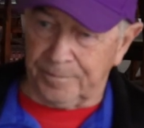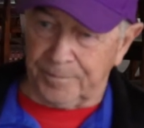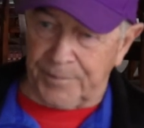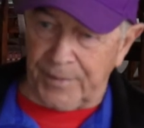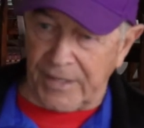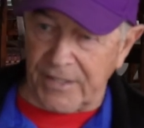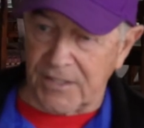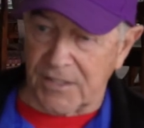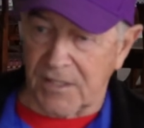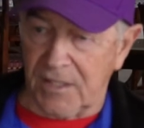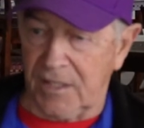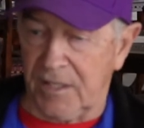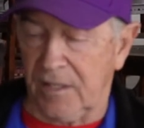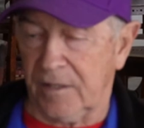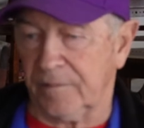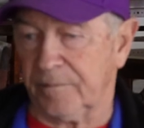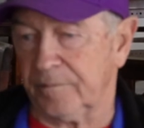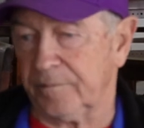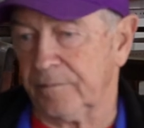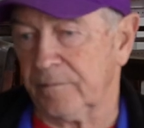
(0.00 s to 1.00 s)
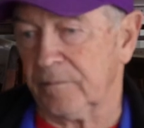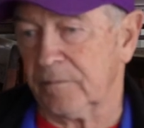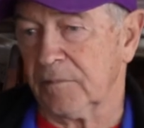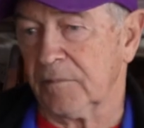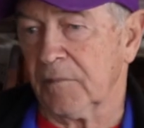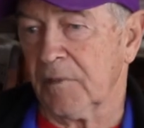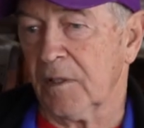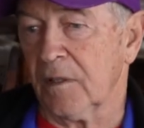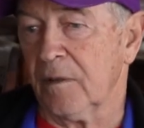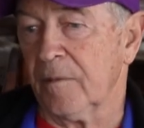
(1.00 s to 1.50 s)
basically
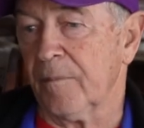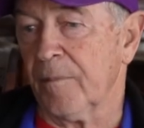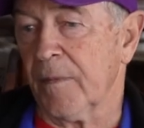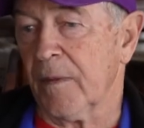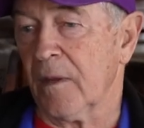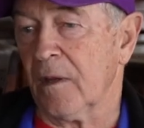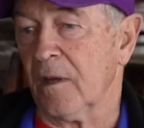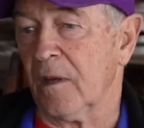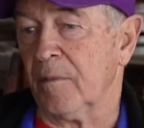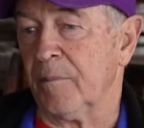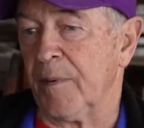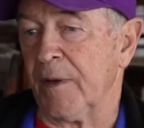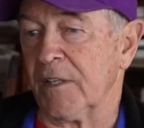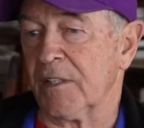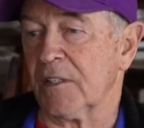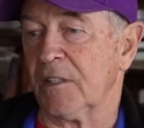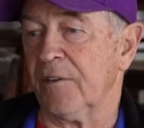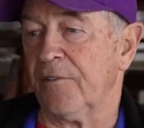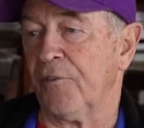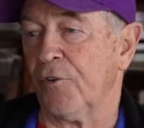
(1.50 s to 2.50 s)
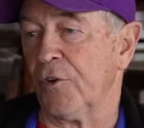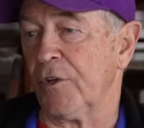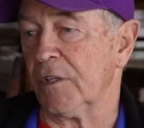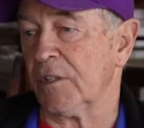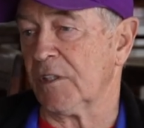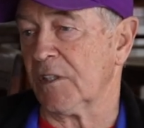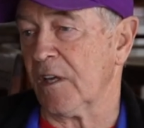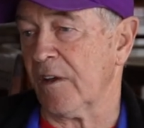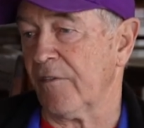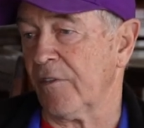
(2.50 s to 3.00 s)
basically
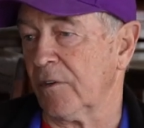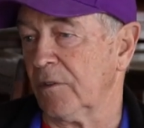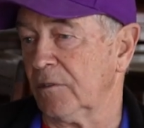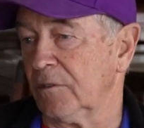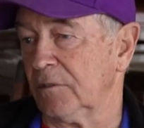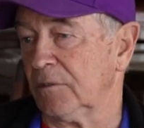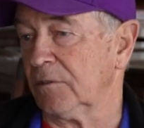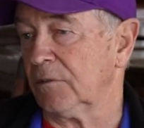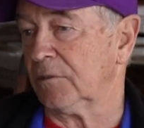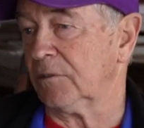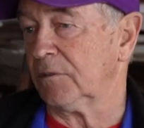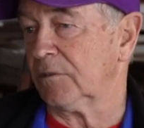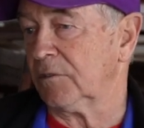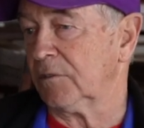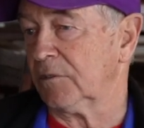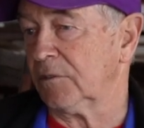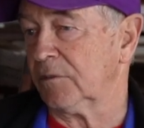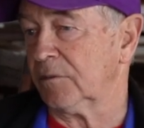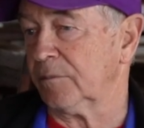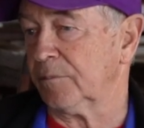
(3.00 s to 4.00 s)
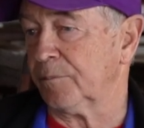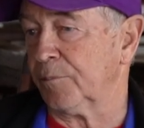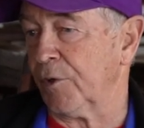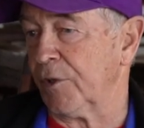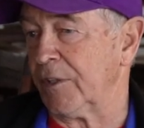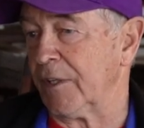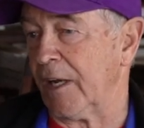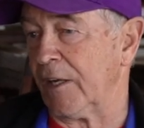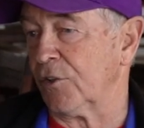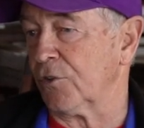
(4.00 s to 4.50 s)
forty-seven
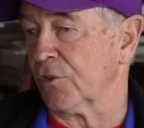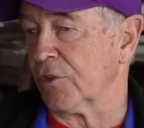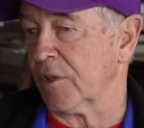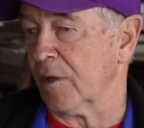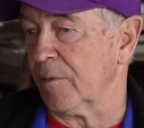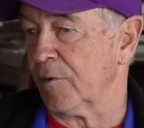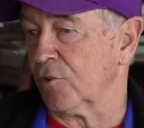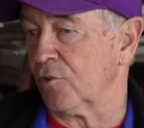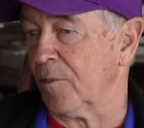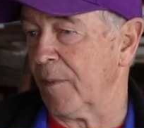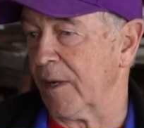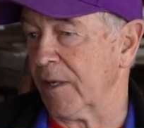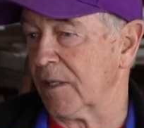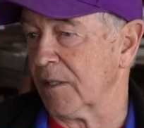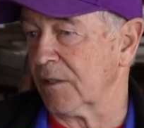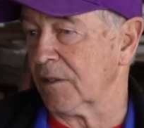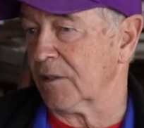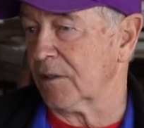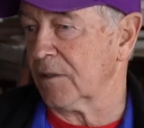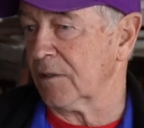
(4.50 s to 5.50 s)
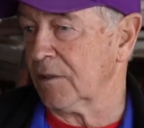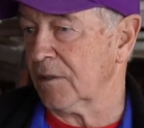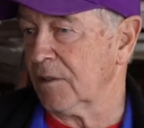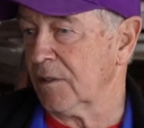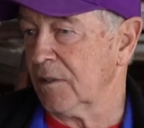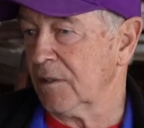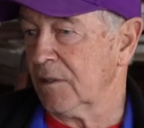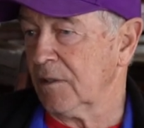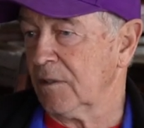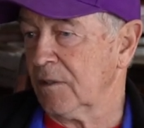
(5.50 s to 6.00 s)
point eight or something to make it,
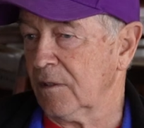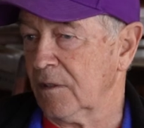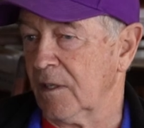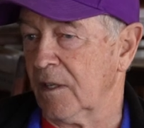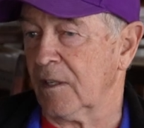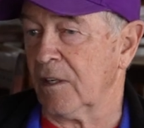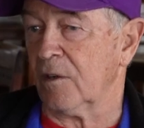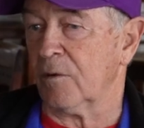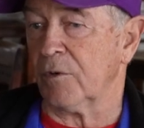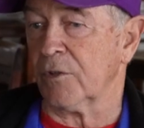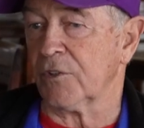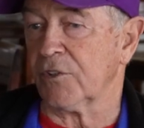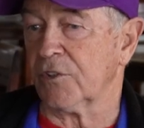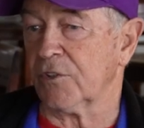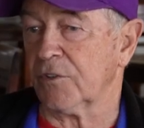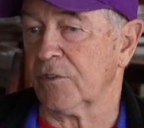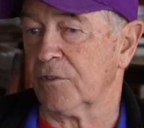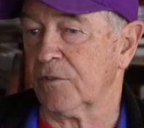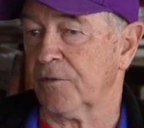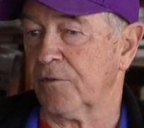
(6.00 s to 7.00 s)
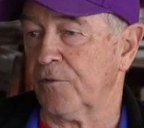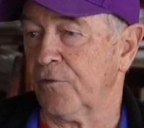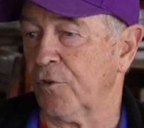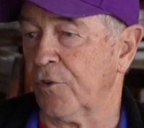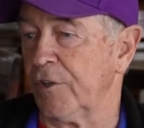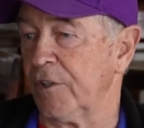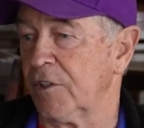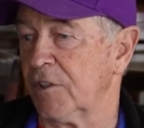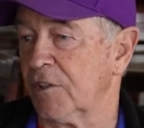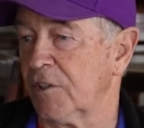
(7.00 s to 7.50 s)
and I was
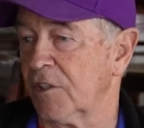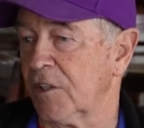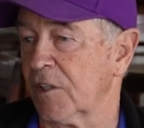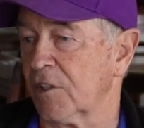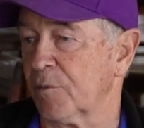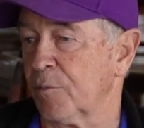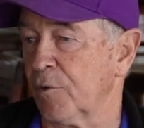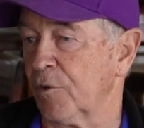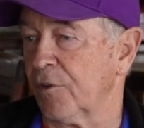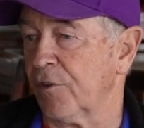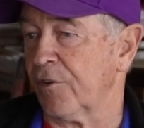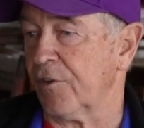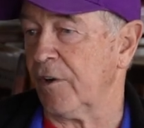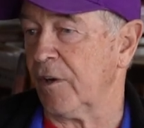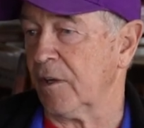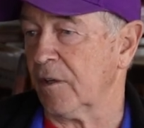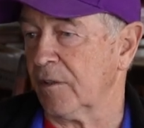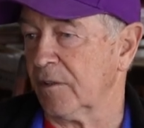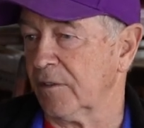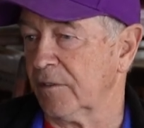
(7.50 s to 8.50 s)
forty-six point three.